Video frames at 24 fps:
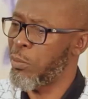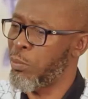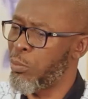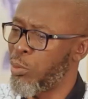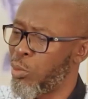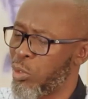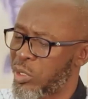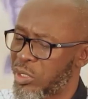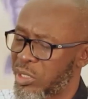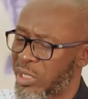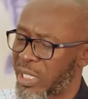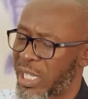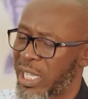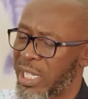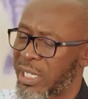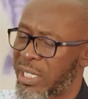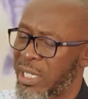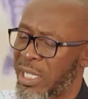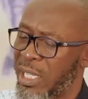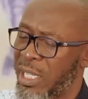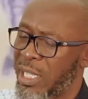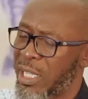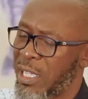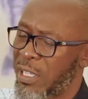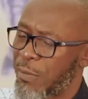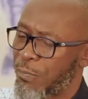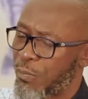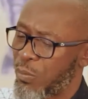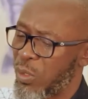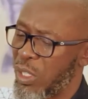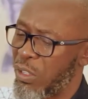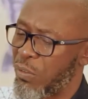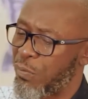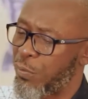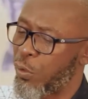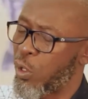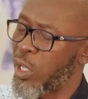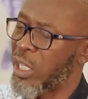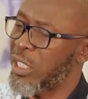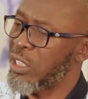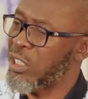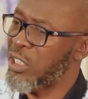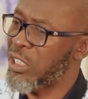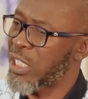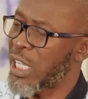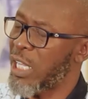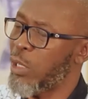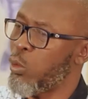The book said, if you
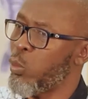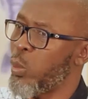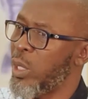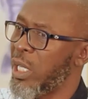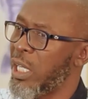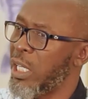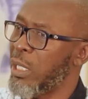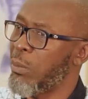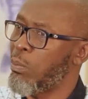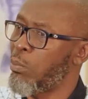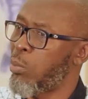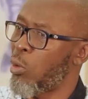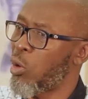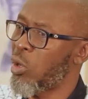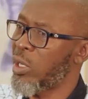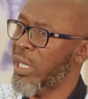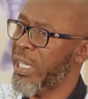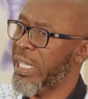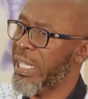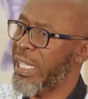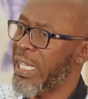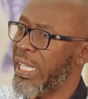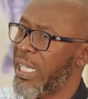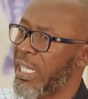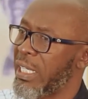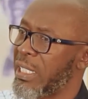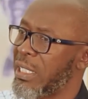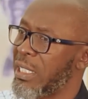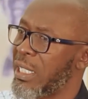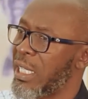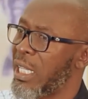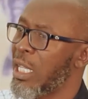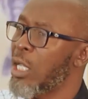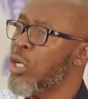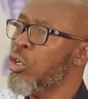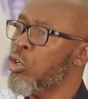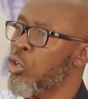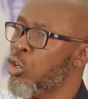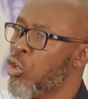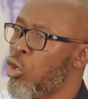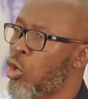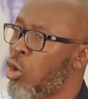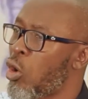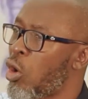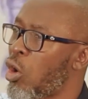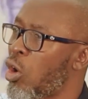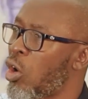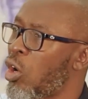are genuinely born
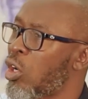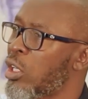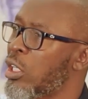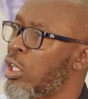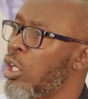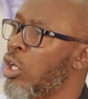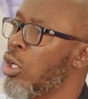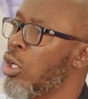again, God